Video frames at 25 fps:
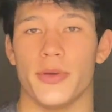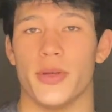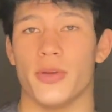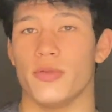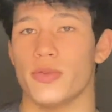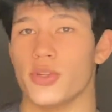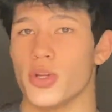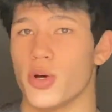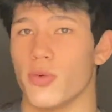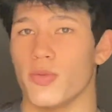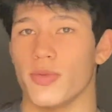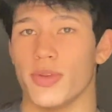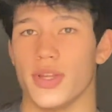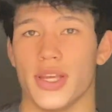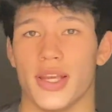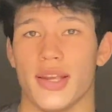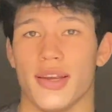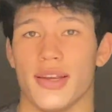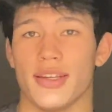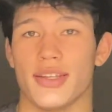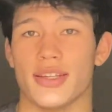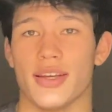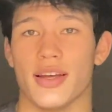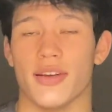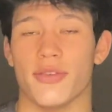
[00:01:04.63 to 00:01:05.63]
You don't need
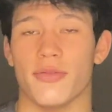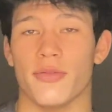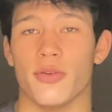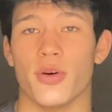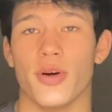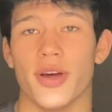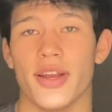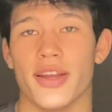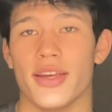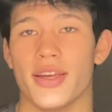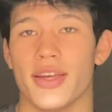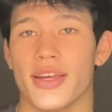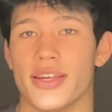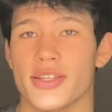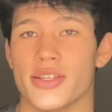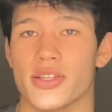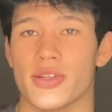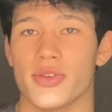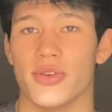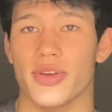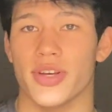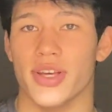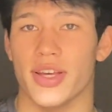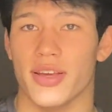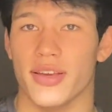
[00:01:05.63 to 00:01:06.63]
a ton of credit
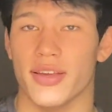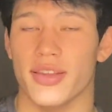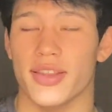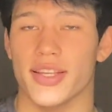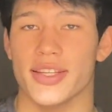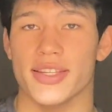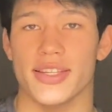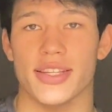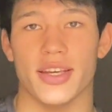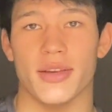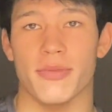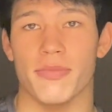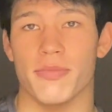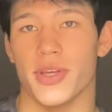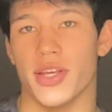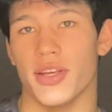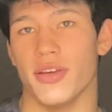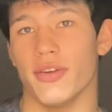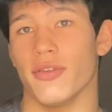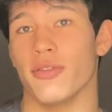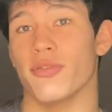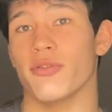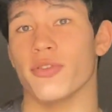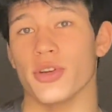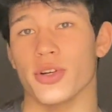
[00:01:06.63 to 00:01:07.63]
history. This can be
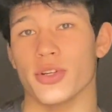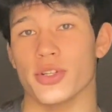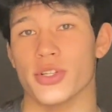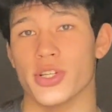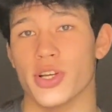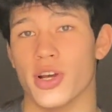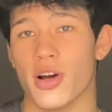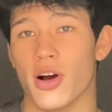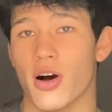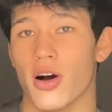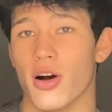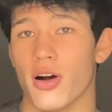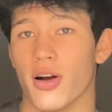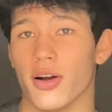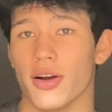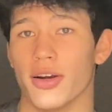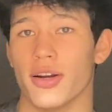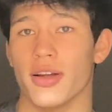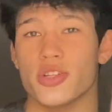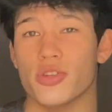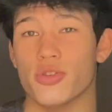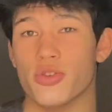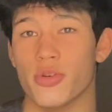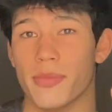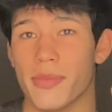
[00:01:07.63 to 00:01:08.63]
your first
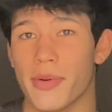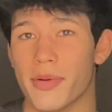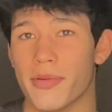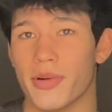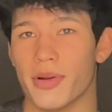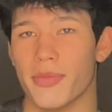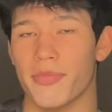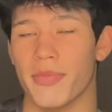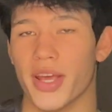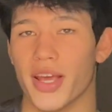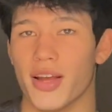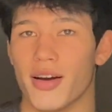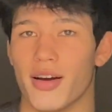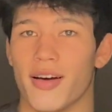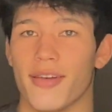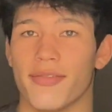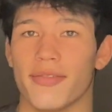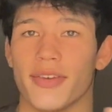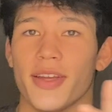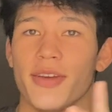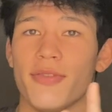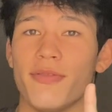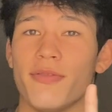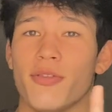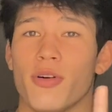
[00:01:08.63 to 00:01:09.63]
card. Just remember to pay it off
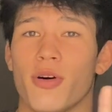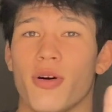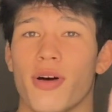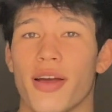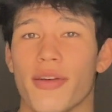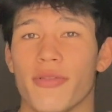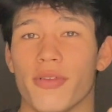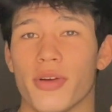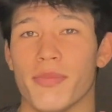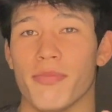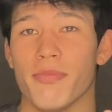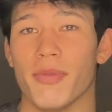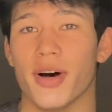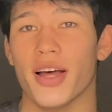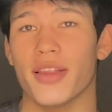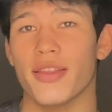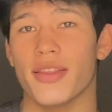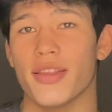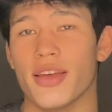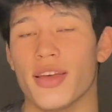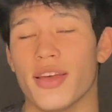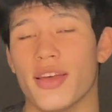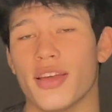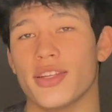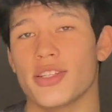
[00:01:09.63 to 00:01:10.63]
in full every month
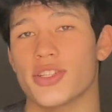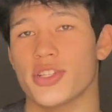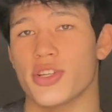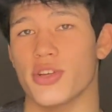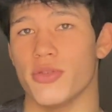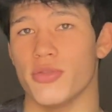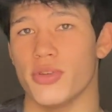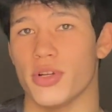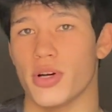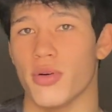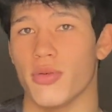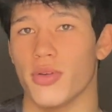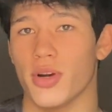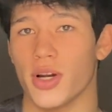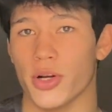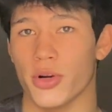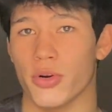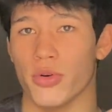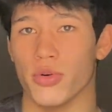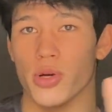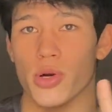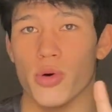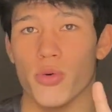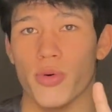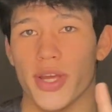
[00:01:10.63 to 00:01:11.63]
so you don't
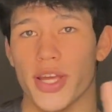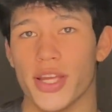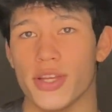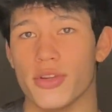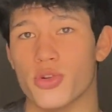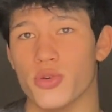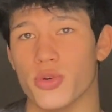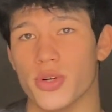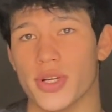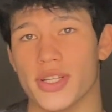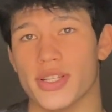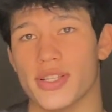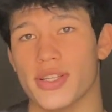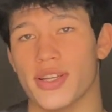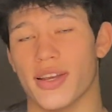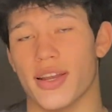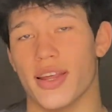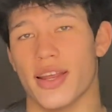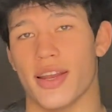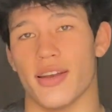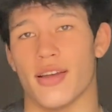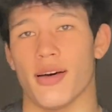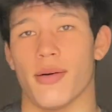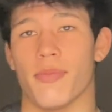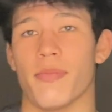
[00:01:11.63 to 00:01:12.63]
accrue interest and
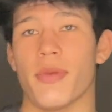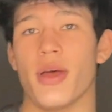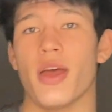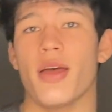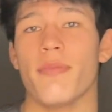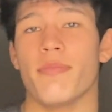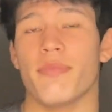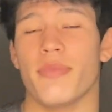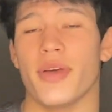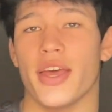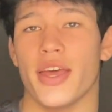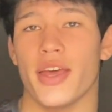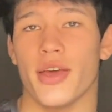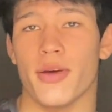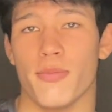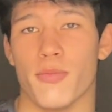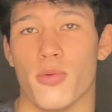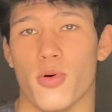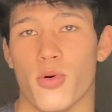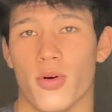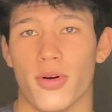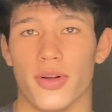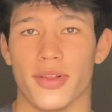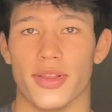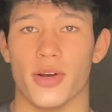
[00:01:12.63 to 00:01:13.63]
end up paying
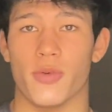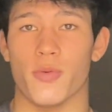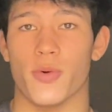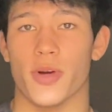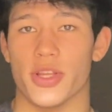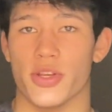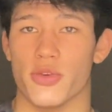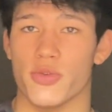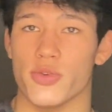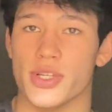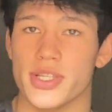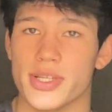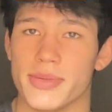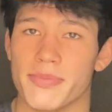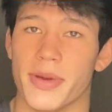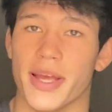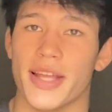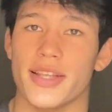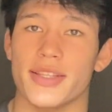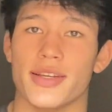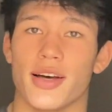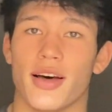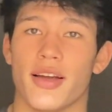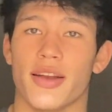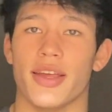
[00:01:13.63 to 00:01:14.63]
more than what you
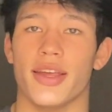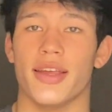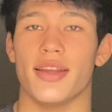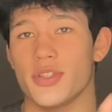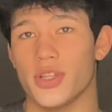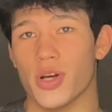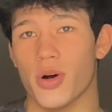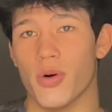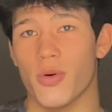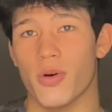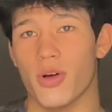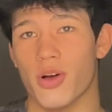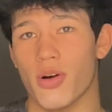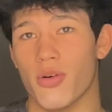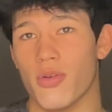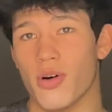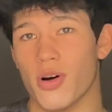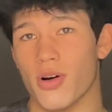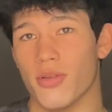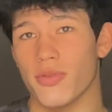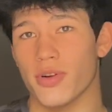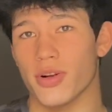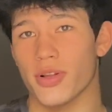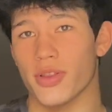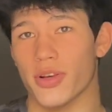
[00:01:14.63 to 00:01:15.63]
spent on it. Don't go
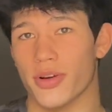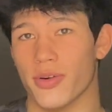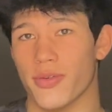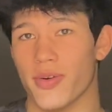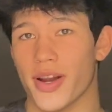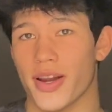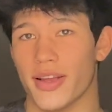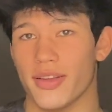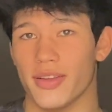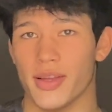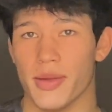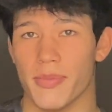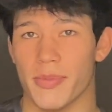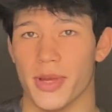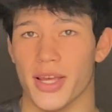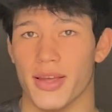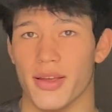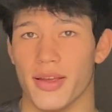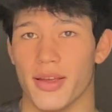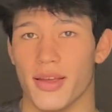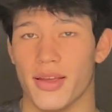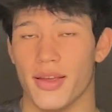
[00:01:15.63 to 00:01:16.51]
over the credit limit